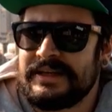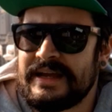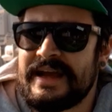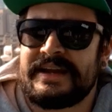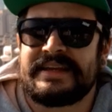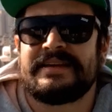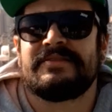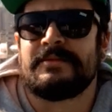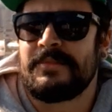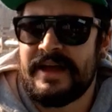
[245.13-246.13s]
I kind of give
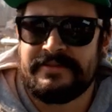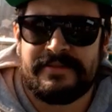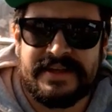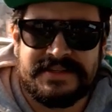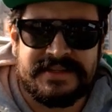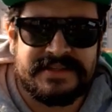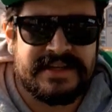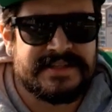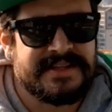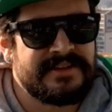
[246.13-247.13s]
them life lessons.
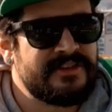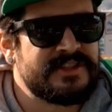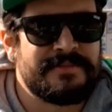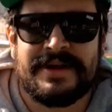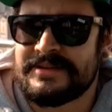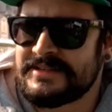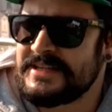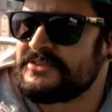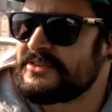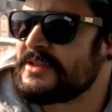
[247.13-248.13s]
It's not just about
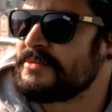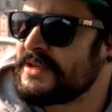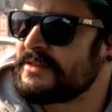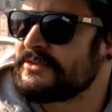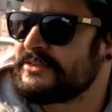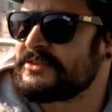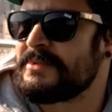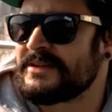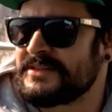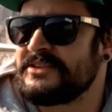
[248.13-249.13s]
teaching them English, it's
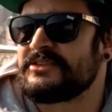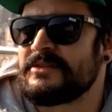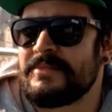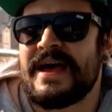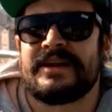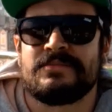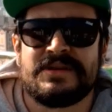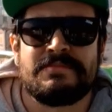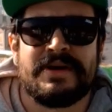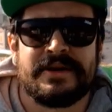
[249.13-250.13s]
about teaching them how to
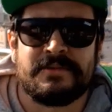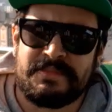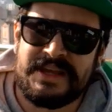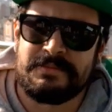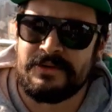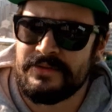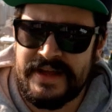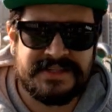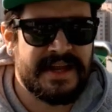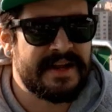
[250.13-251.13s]
be better people. And
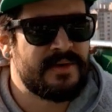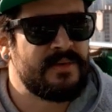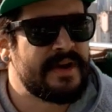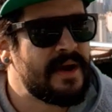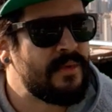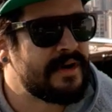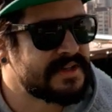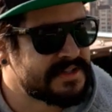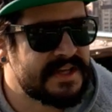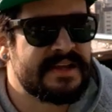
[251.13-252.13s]
that's kind of what I want
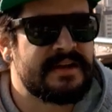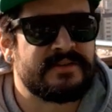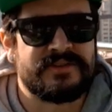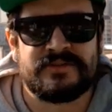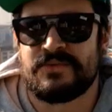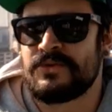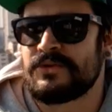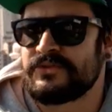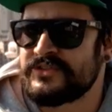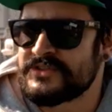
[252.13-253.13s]
to send out into the
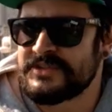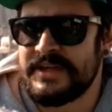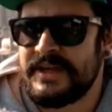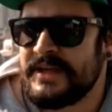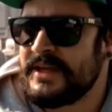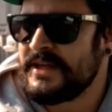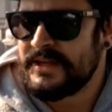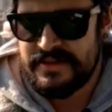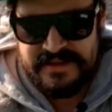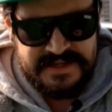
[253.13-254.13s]
world. Just
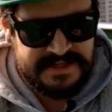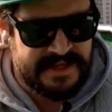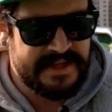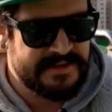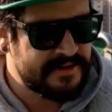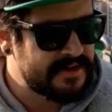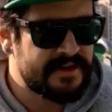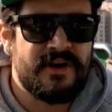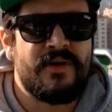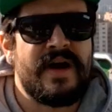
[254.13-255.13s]
these kids are going to
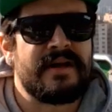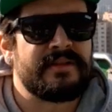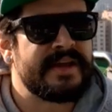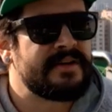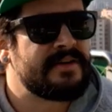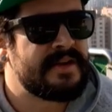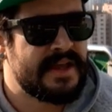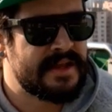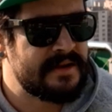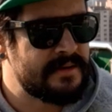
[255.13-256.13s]
go out later
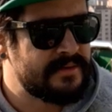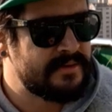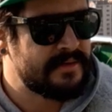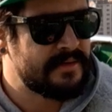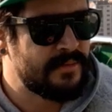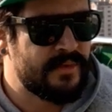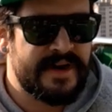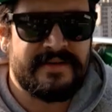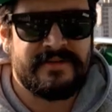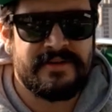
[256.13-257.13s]
and
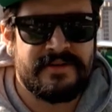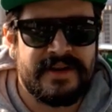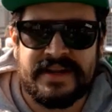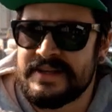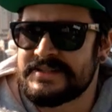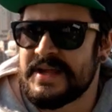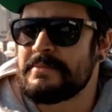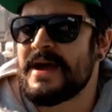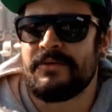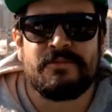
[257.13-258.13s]
whatever it is they
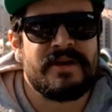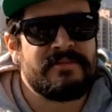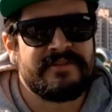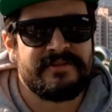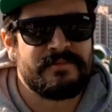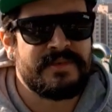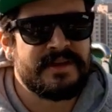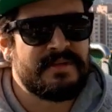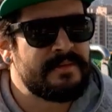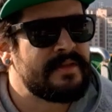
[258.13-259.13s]
might remember from
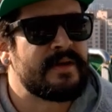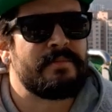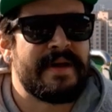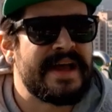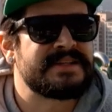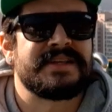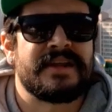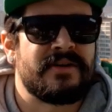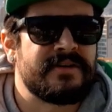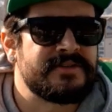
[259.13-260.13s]
me, maybe they'll pass
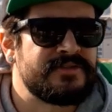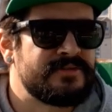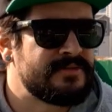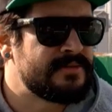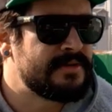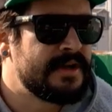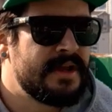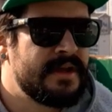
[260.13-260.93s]
that on to,